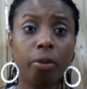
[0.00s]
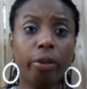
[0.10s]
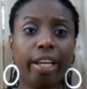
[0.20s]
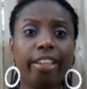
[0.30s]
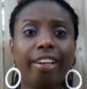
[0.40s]

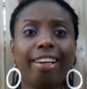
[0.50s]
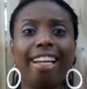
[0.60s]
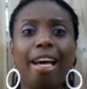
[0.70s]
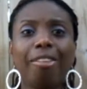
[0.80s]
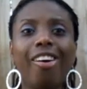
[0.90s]
You get your
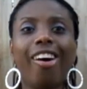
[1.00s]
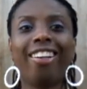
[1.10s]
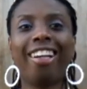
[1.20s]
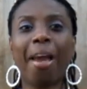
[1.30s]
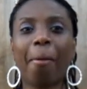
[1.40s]
clef,
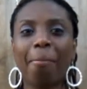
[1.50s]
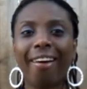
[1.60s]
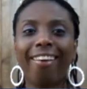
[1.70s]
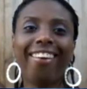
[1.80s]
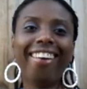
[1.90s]
Audrey
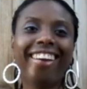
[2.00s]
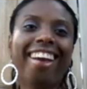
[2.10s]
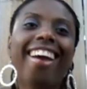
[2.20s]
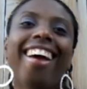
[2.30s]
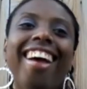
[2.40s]
Hepburn.
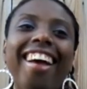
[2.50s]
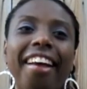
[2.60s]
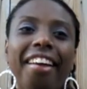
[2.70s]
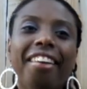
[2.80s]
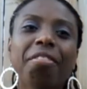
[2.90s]

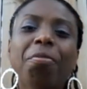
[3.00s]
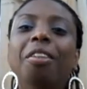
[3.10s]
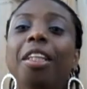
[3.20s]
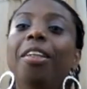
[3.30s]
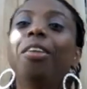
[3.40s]

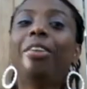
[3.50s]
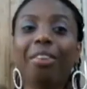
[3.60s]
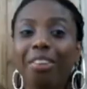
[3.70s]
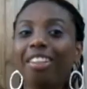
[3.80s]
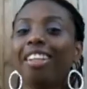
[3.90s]
You
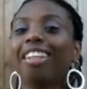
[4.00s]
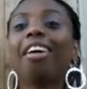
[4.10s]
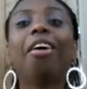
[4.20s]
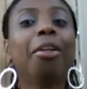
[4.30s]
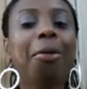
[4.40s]
know you're supposed
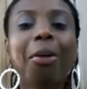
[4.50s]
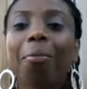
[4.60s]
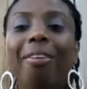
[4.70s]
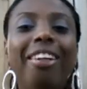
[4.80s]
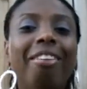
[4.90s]
to have Audrey
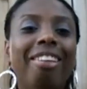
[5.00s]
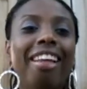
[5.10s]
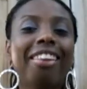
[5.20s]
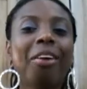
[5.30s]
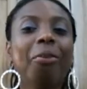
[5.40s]
Hepburn if
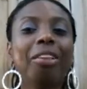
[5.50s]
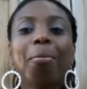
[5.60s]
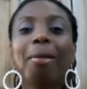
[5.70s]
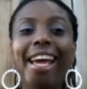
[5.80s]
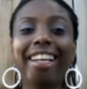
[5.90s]
that thing was
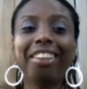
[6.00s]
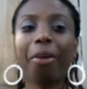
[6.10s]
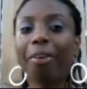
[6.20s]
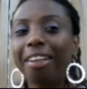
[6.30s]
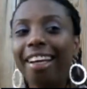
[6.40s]
a black
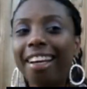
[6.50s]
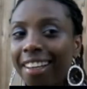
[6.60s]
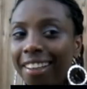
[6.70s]
turban.